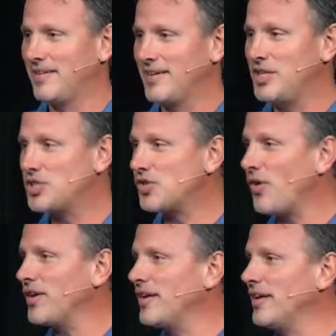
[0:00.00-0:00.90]
He
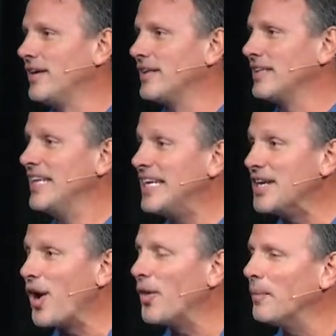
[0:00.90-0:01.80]
started
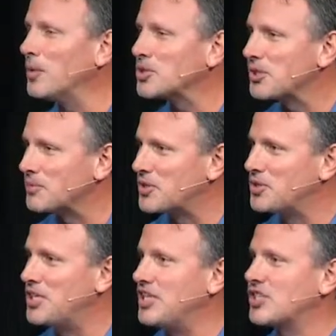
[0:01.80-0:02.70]
leading other Muslims to
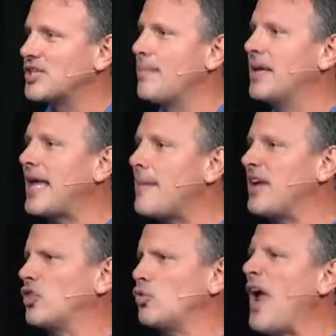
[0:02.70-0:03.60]
Jesus and became
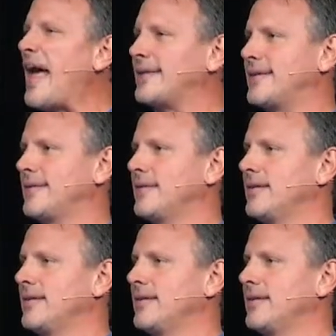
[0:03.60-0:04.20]
a threat